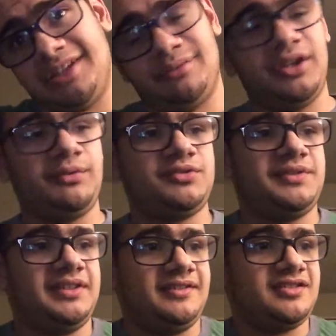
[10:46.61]
I really wish
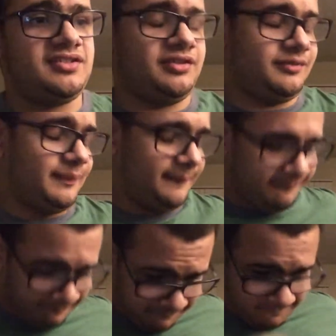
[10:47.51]
we didn't. So,
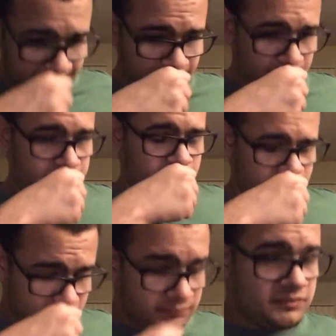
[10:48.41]

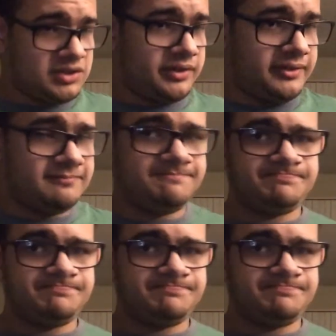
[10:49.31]
sorry.